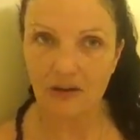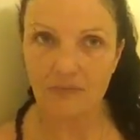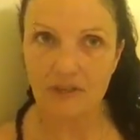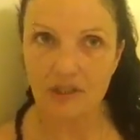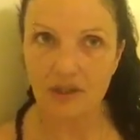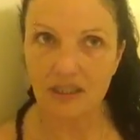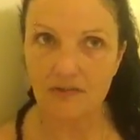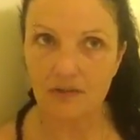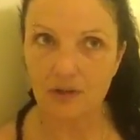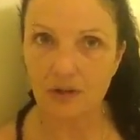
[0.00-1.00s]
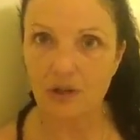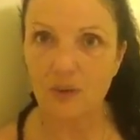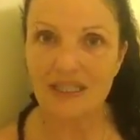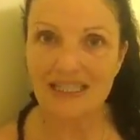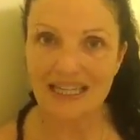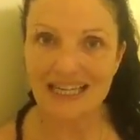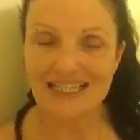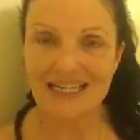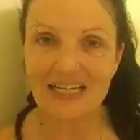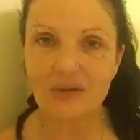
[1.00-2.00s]
I've been doing it for 20
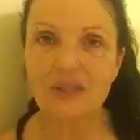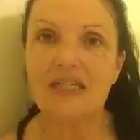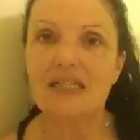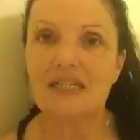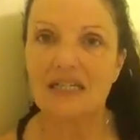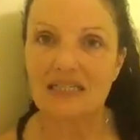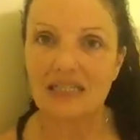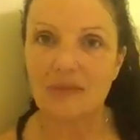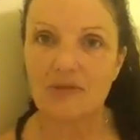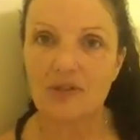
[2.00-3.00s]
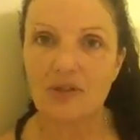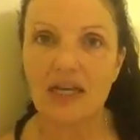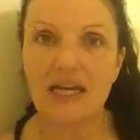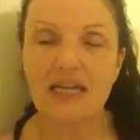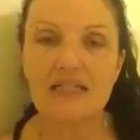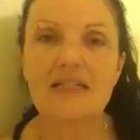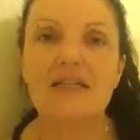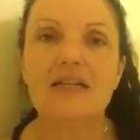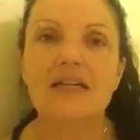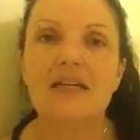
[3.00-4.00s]
days now. I skipped 2 days.